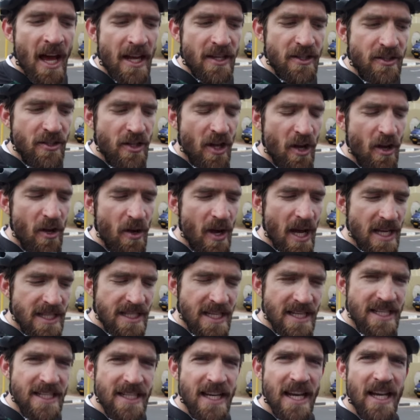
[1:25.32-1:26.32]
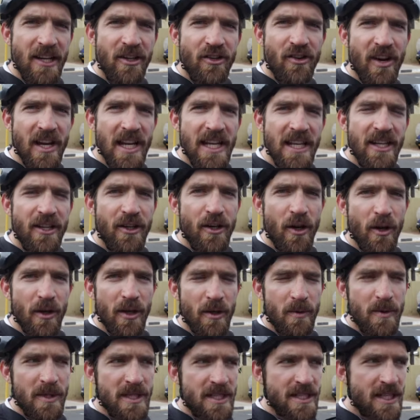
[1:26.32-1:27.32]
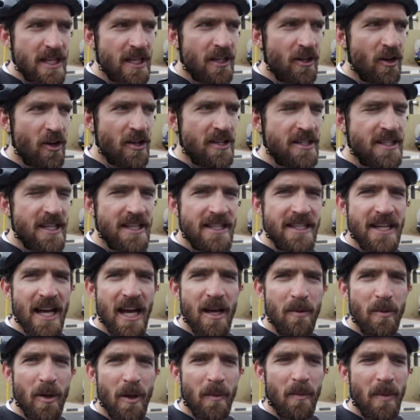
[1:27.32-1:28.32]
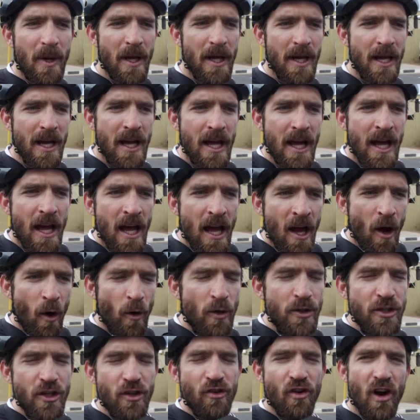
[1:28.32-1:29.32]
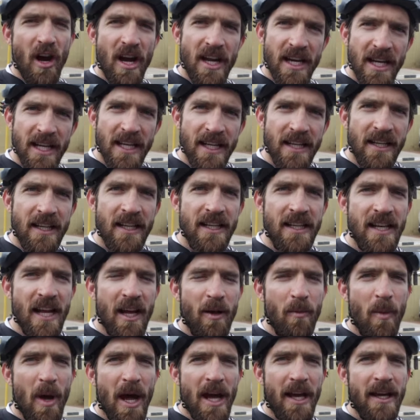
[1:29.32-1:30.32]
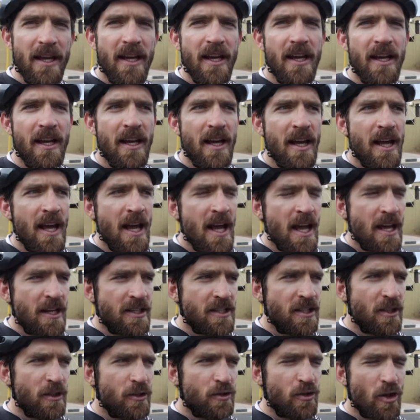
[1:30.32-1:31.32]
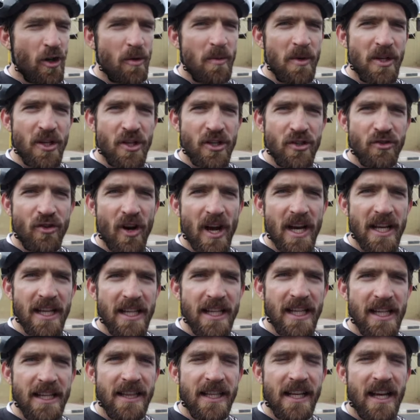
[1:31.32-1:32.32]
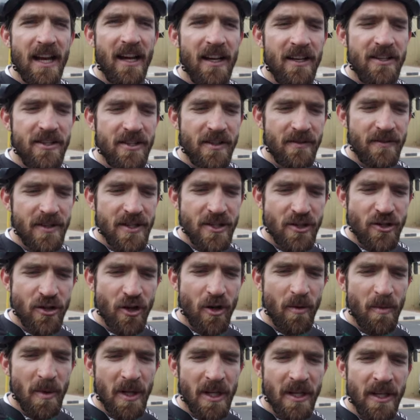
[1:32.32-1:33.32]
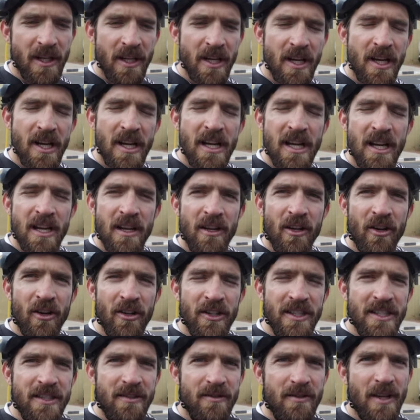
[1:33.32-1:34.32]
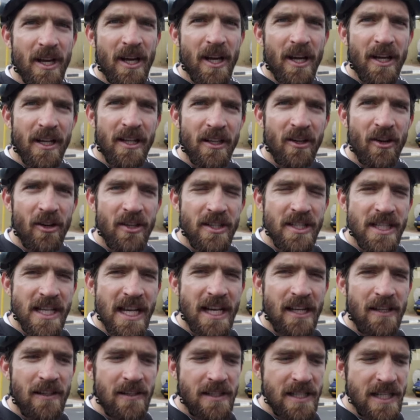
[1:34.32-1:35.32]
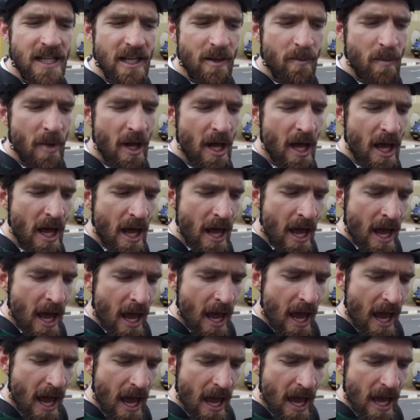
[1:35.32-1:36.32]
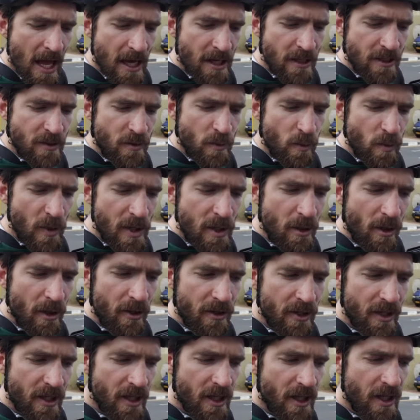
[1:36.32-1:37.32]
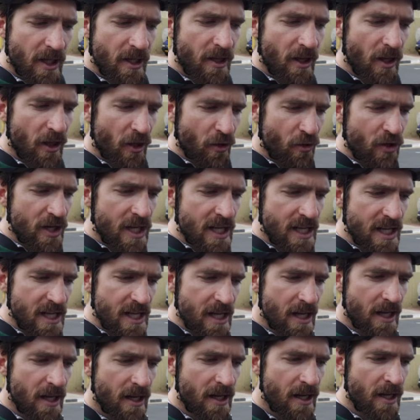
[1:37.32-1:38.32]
So, as I said already, you know, there was Costa Seibib also riding Nedbank, Till Drobisch riding in the colors of his German continental team. And we are the three